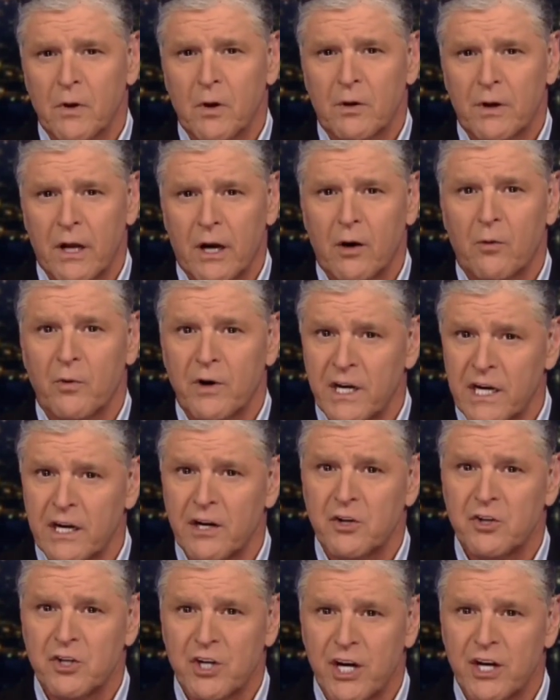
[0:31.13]
Now, we
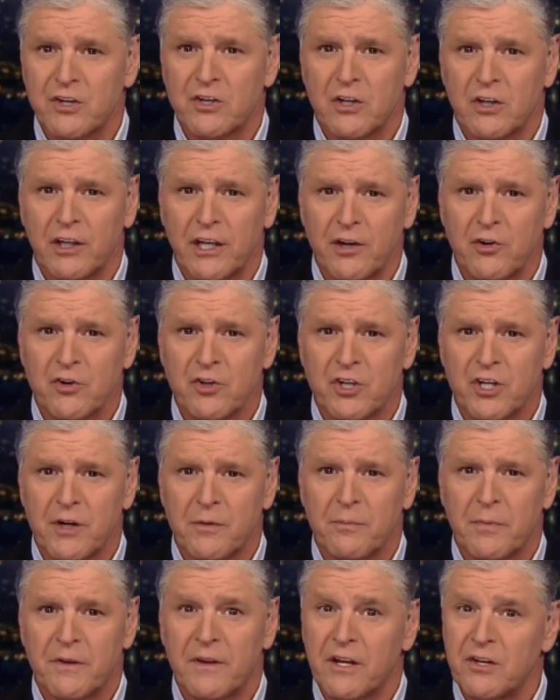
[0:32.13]
need a change in
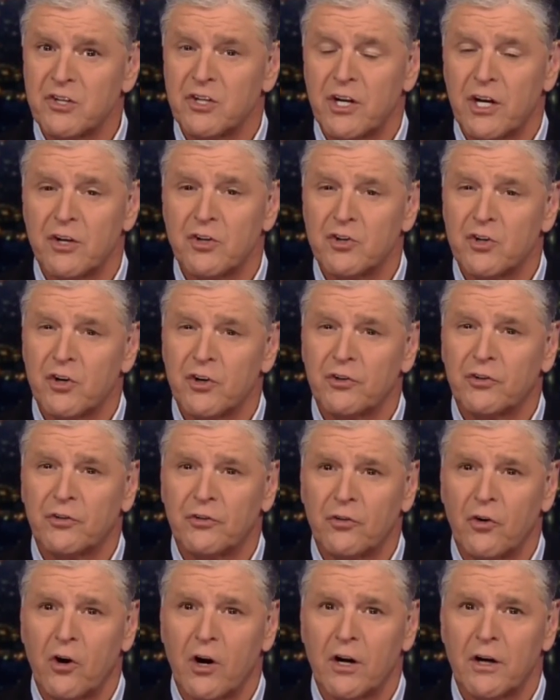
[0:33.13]
leadership, and that change could
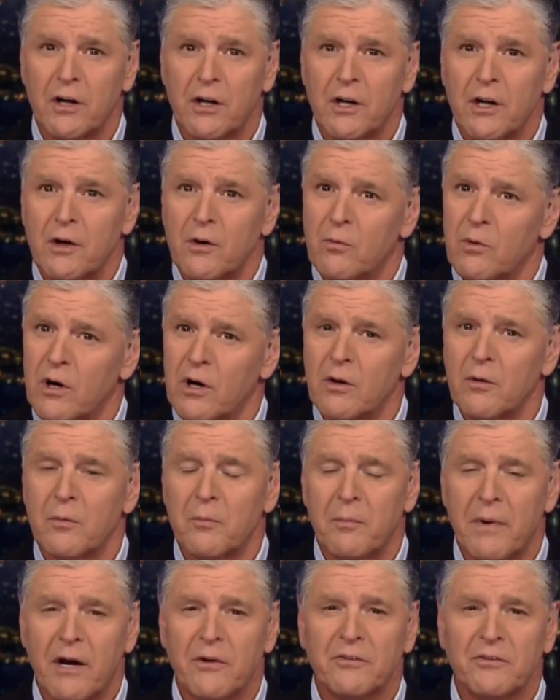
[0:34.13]
start, well, in
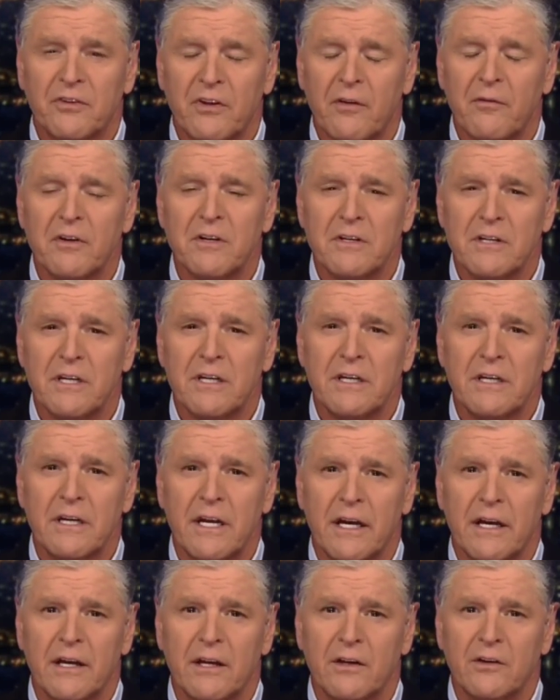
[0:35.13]
about 17
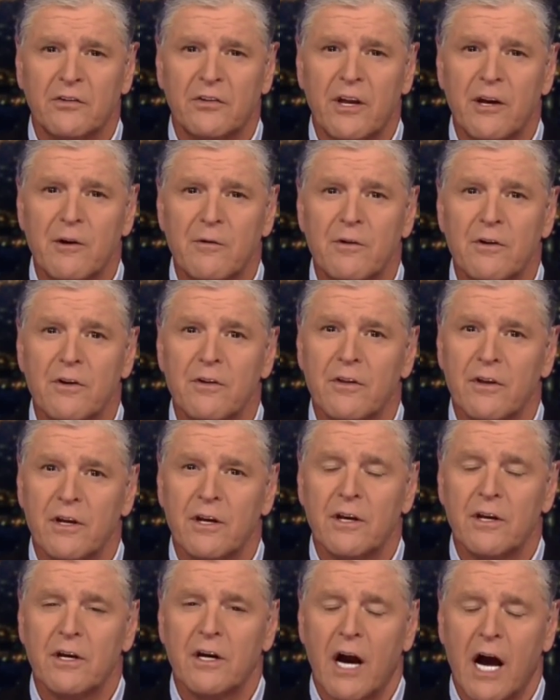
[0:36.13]
days in
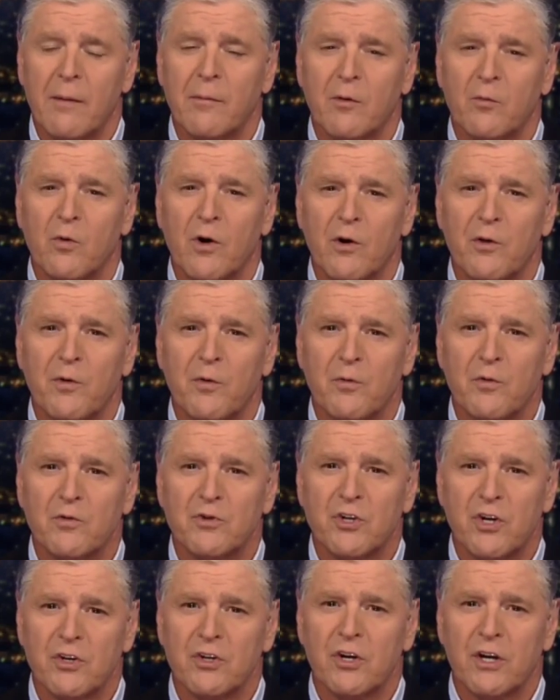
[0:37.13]
the Commonwealth of
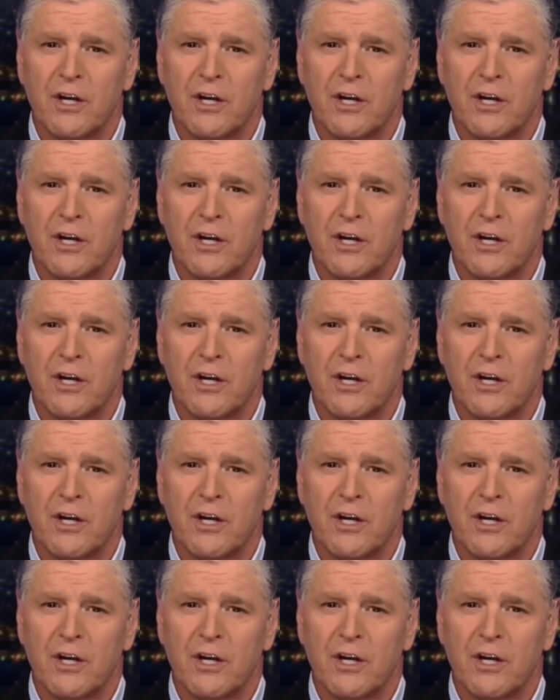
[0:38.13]
Virginia.